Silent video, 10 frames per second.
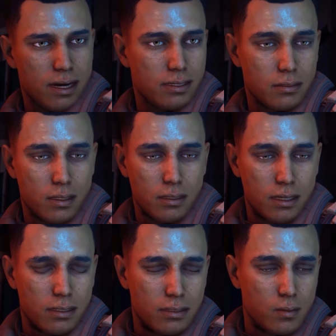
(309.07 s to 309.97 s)
I
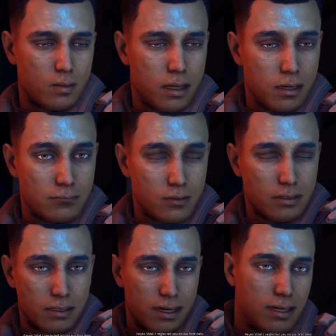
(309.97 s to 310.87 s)
neglected you on our
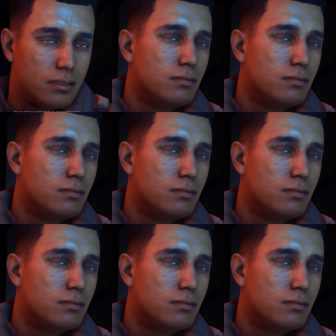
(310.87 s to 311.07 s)
first date.